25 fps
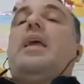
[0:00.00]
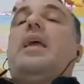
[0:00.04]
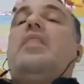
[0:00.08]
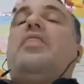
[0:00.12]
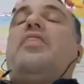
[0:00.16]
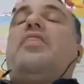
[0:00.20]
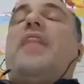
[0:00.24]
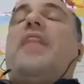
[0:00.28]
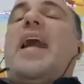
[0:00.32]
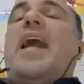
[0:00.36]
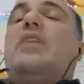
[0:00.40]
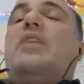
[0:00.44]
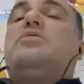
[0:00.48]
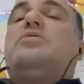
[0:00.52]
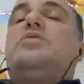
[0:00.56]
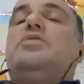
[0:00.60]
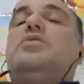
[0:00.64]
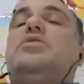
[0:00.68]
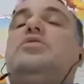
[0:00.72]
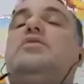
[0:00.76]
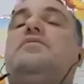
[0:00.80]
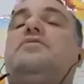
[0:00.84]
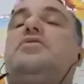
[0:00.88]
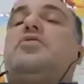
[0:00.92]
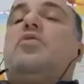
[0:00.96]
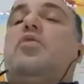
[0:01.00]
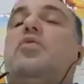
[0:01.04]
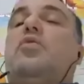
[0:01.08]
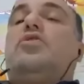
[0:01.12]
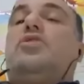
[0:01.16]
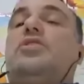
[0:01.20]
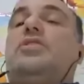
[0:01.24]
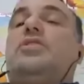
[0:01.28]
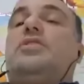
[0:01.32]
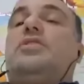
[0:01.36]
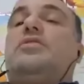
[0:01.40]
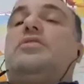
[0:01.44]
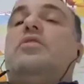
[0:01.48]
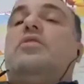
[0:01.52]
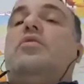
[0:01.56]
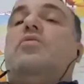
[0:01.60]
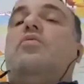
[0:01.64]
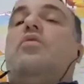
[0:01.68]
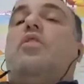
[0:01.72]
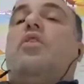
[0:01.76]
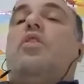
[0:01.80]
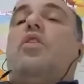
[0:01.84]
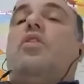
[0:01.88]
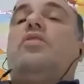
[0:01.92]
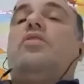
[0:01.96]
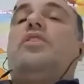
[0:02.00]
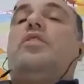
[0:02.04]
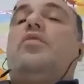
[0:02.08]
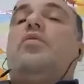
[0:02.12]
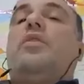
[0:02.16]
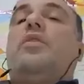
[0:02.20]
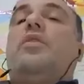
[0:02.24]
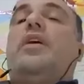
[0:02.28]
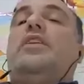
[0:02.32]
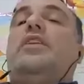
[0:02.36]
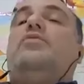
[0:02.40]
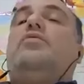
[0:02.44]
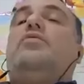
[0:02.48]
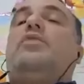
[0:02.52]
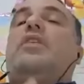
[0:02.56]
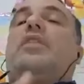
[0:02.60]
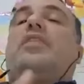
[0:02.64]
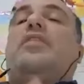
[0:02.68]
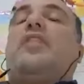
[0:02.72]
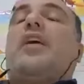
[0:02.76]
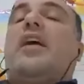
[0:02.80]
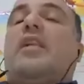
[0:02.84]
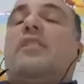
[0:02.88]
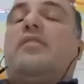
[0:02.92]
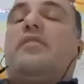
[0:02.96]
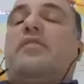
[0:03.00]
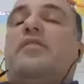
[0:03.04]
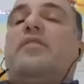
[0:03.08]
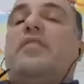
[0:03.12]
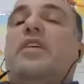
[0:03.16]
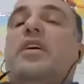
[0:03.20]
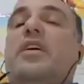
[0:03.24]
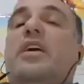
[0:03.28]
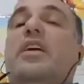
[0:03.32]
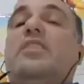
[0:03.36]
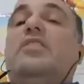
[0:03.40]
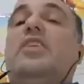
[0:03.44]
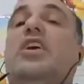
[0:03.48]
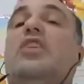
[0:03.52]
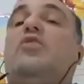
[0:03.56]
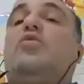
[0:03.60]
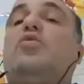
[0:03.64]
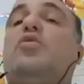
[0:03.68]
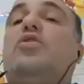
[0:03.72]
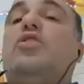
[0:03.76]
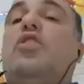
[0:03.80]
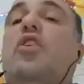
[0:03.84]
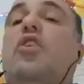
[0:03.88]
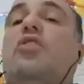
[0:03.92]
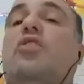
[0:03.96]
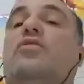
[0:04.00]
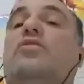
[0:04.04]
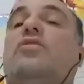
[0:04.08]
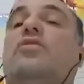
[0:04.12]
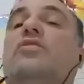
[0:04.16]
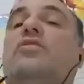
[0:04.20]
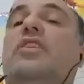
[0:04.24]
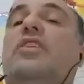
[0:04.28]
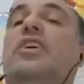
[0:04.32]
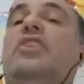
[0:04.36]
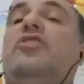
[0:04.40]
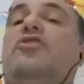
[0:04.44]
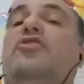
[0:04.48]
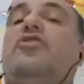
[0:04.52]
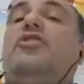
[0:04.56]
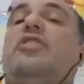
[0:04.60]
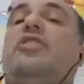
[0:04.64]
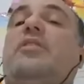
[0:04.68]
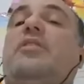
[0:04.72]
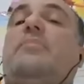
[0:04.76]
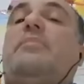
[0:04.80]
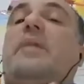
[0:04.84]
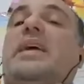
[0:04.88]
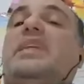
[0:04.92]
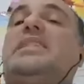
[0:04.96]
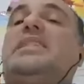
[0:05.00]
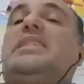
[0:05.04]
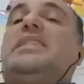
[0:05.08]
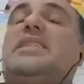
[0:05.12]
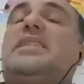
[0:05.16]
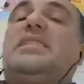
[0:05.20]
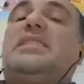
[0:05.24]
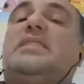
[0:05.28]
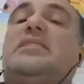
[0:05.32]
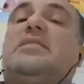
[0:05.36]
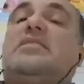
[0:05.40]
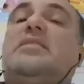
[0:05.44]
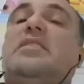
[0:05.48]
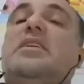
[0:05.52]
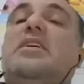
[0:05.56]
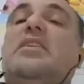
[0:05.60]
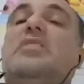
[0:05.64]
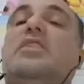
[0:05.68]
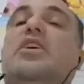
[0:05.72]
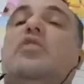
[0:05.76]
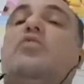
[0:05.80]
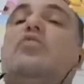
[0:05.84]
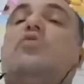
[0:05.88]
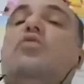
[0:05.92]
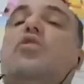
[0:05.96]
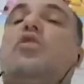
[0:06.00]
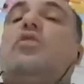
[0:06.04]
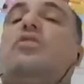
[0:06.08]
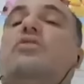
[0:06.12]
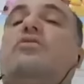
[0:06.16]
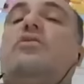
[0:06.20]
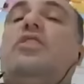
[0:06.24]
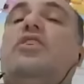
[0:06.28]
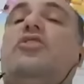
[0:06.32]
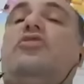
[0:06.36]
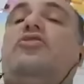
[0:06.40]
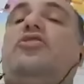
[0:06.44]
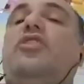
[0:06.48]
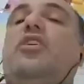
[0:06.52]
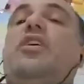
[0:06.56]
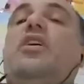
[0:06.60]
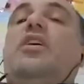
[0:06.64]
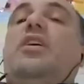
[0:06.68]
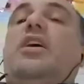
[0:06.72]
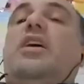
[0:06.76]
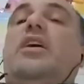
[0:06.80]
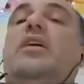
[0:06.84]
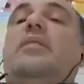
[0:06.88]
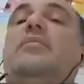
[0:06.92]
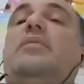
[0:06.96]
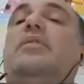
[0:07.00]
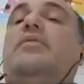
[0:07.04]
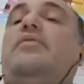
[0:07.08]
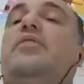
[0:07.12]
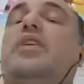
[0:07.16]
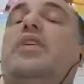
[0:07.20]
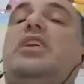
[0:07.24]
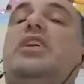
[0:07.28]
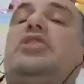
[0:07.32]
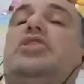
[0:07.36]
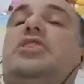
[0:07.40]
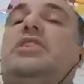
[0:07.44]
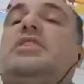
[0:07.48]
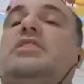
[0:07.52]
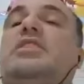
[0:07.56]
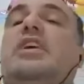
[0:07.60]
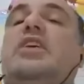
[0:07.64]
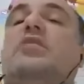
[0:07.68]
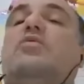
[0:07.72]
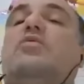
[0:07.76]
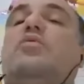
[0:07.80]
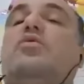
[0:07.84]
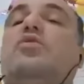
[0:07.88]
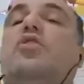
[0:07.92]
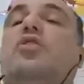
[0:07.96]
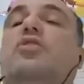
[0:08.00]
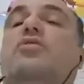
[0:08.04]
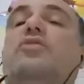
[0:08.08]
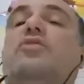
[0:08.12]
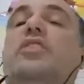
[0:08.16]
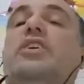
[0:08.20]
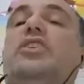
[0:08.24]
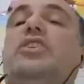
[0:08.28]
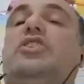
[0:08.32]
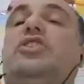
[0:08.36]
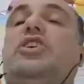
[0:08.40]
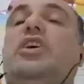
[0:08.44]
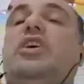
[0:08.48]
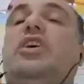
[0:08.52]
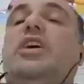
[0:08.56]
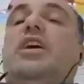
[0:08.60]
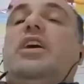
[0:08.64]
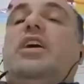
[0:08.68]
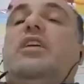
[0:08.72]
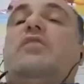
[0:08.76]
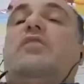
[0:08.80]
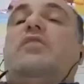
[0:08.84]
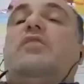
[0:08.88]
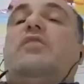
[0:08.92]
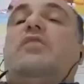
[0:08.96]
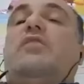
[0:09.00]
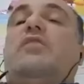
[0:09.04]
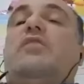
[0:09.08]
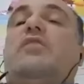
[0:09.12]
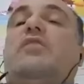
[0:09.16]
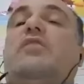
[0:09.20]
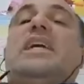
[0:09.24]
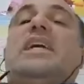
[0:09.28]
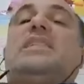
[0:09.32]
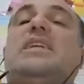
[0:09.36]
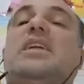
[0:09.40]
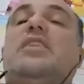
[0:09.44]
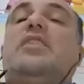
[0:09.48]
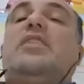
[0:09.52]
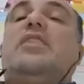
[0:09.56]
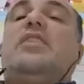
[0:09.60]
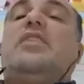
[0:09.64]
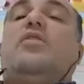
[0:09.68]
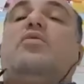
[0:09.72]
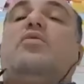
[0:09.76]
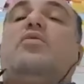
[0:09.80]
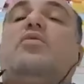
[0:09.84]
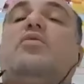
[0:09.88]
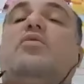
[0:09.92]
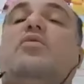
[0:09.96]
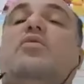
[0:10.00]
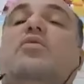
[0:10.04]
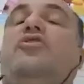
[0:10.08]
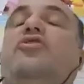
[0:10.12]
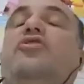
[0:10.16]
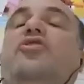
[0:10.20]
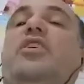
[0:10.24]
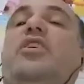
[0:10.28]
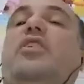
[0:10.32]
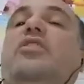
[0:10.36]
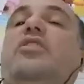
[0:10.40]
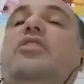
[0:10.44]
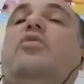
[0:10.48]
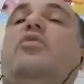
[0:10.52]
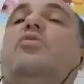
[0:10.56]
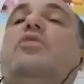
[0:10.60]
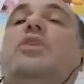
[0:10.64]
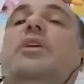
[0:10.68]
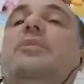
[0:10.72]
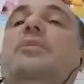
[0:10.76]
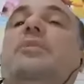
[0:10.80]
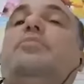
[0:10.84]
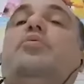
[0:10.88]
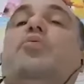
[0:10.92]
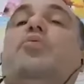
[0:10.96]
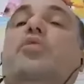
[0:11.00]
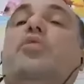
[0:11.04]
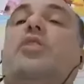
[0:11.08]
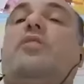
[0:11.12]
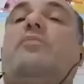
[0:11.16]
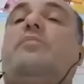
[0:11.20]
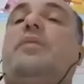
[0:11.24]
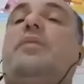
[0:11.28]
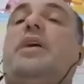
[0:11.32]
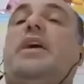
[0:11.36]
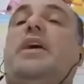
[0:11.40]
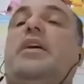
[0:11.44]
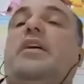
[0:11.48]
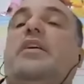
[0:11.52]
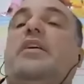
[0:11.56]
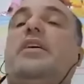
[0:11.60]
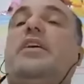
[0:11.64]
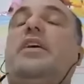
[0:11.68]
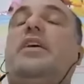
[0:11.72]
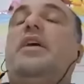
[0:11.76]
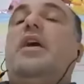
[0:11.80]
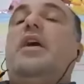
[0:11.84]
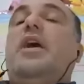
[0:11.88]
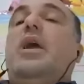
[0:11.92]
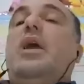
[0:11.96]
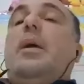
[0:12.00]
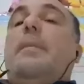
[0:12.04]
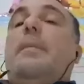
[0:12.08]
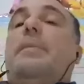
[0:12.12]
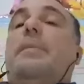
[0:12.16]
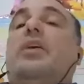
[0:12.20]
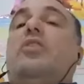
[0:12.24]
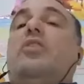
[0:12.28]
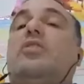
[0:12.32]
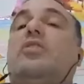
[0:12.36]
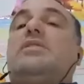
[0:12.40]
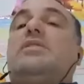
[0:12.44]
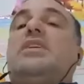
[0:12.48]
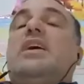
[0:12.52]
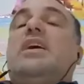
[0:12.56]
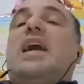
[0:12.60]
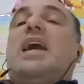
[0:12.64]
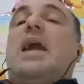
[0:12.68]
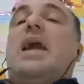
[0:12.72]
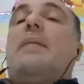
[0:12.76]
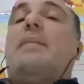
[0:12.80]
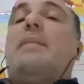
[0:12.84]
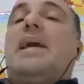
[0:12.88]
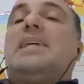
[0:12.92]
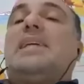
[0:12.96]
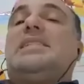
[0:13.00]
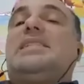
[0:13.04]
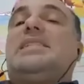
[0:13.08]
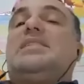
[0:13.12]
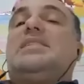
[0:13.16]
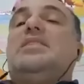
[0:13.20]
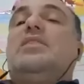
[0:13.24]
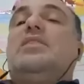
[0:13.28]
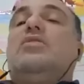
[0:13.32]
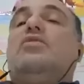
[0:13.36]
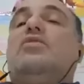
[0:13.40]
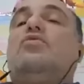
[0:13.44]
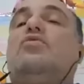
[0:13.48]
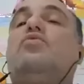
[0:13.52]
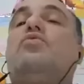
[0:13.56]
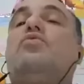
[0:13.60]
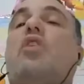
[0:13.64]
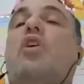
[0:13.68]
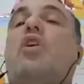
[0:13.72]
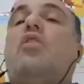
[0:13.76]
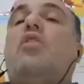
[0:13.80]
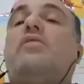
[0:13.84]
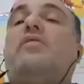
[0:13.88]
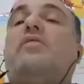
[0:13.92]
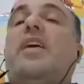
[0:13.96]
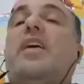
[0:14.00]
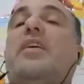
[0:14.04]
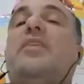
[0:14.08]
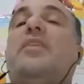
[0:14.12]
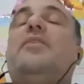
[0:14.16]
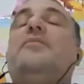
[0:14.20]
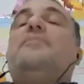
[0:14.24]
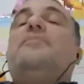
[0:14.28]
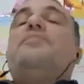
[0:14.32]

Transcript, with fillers: thousands of soldiers were on their way to the south. They could not reach the bases. They could not reach um, the villages. They could not reach Kfar Gaza. They could not reach, you know, Kibbutz Be'eri because Hamas took over